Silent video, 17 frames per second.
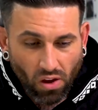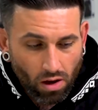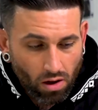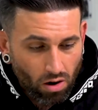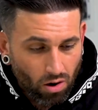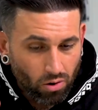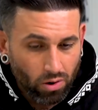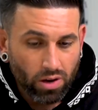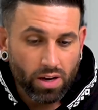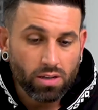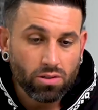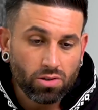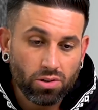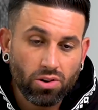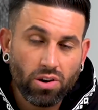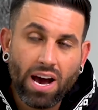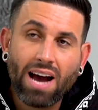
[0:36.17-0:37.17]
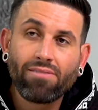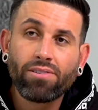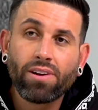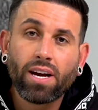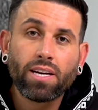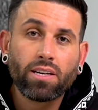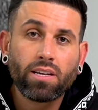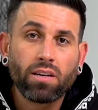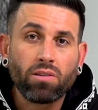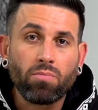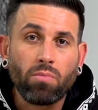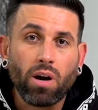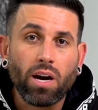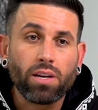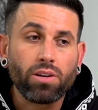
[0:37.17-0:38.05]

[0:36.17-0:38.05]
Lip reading: Okay, so you have an idea in mind.